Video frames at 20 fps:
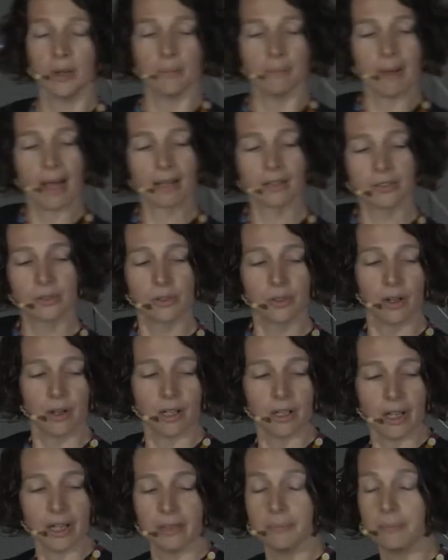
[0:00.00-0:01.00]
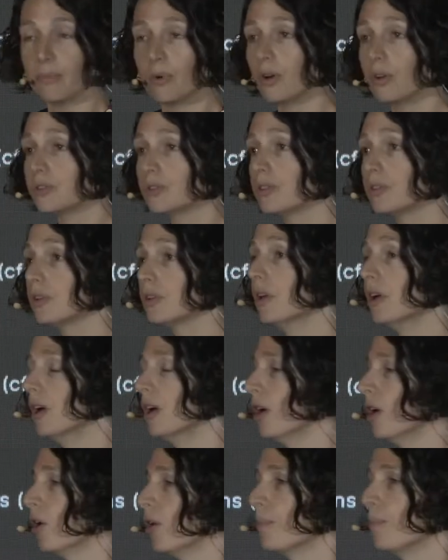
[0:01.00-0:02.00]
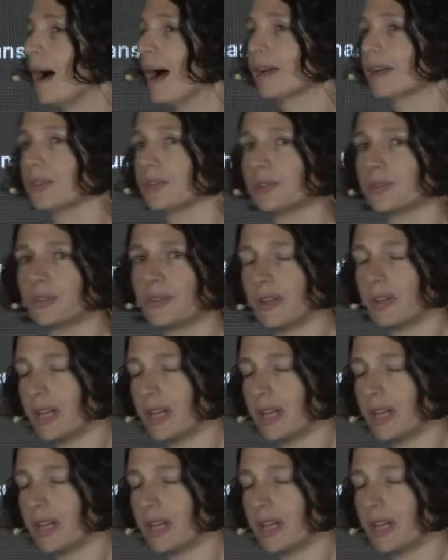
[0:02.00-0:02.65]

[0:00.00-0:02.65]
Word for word: back to the, a model or back into the